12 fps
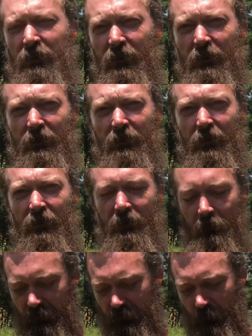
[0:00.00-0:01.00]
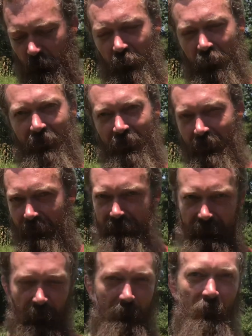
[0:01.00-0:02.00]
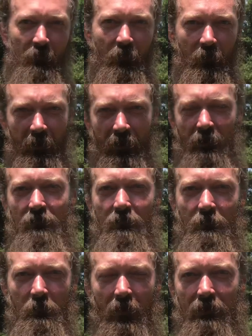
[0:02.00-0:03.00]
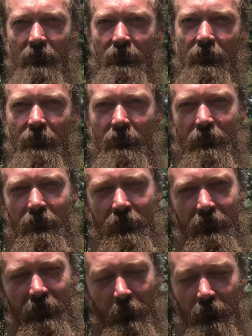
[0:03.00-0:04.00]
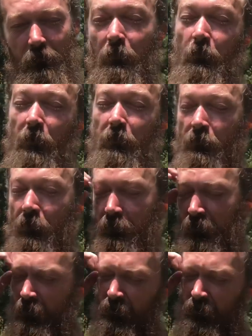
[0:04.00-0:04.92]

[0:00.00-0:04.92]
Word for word: And, and he was showing, he shot himself in the leg practicing his, his he was doing quick draws.